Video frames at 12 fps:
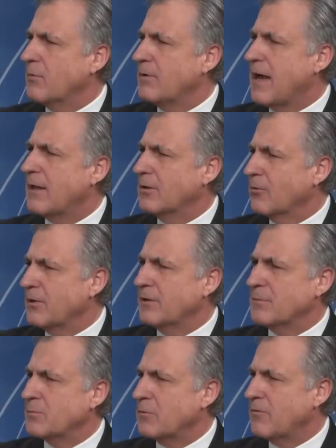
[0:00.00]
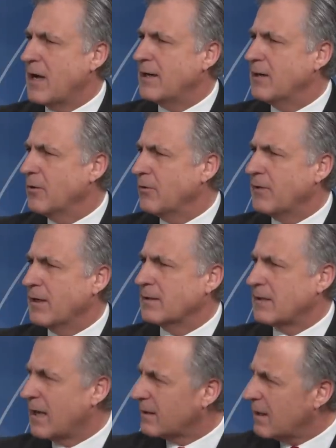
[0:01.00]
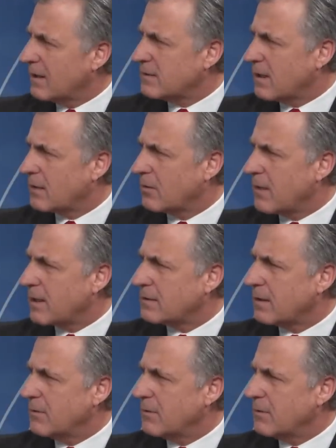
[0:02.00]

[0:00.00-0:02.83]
with algorithms provided or things like that. Is that correct?